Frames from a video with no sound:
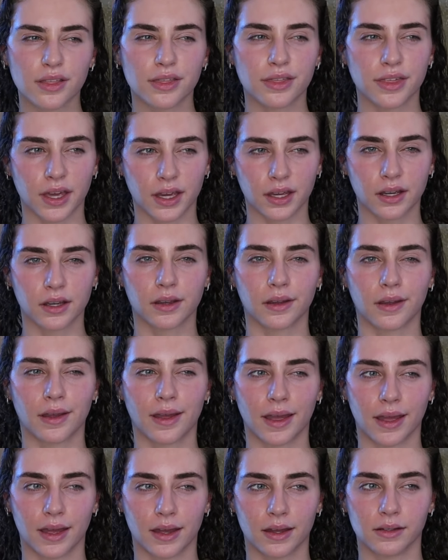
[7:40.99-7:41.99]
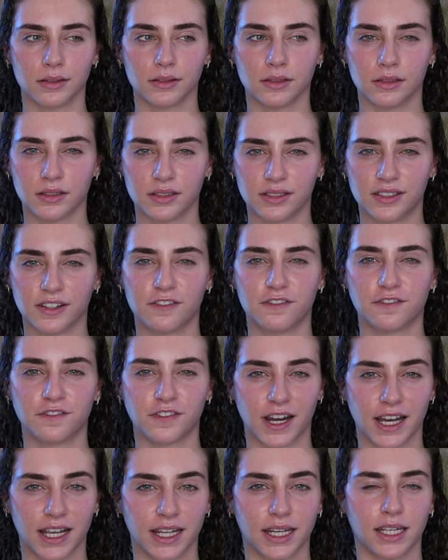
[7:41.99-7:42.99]
thick and
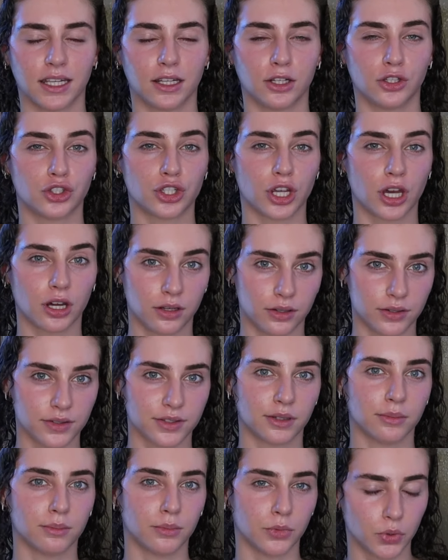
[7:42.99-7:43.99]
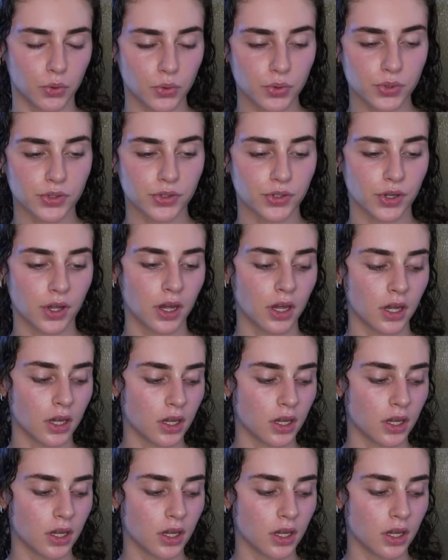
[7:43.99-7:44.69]
defining gels and mousse.